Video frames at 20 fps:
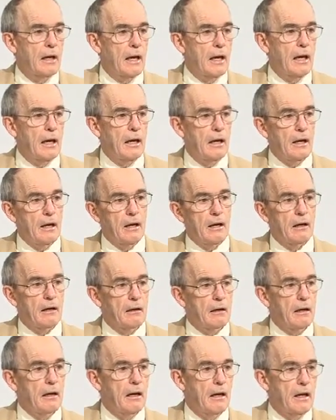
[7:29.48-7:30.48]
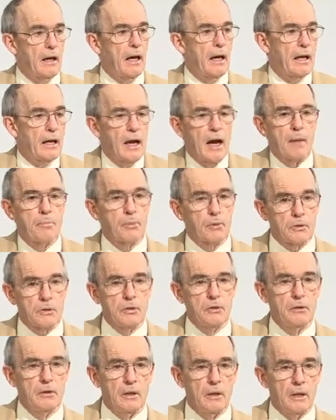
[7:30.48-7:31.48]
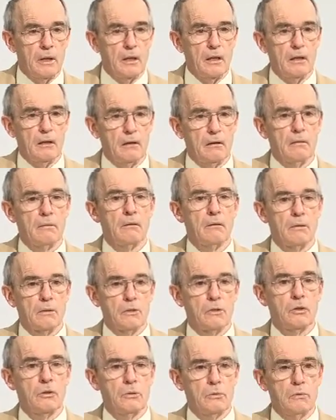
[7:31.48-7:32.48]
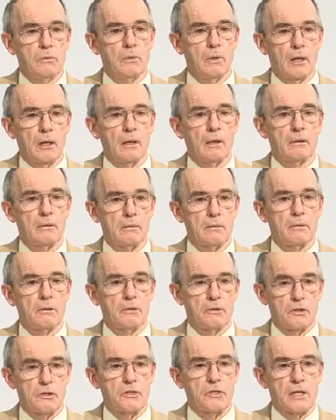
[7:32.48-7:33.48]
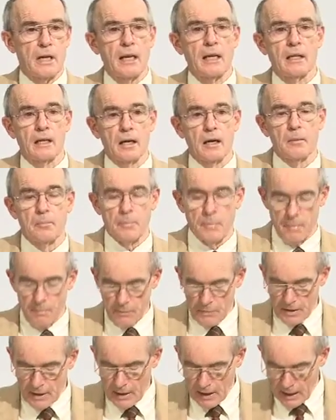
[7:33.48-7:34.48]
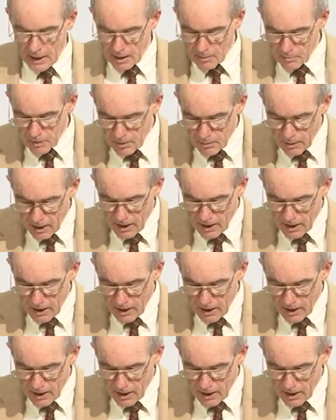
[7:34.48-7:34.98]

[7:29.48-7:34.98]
a, uh, a an opportunity to, uh, to stand up and be